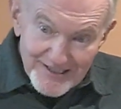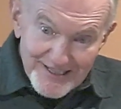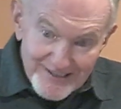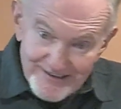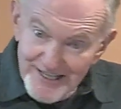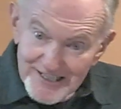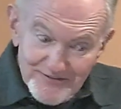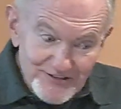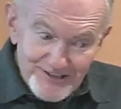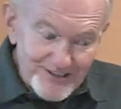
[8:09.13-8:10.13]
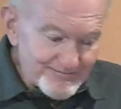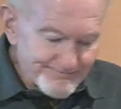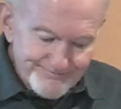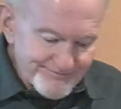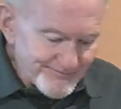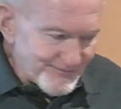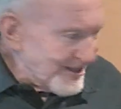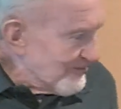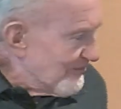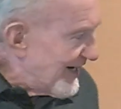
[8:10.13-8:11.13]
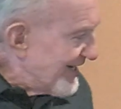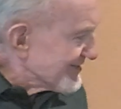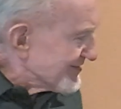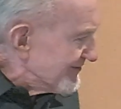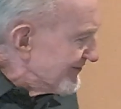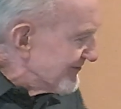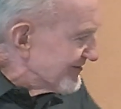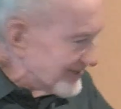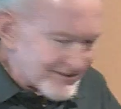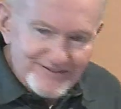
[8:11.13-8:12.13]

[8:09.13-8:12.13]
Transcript: in light of the, the massive uh,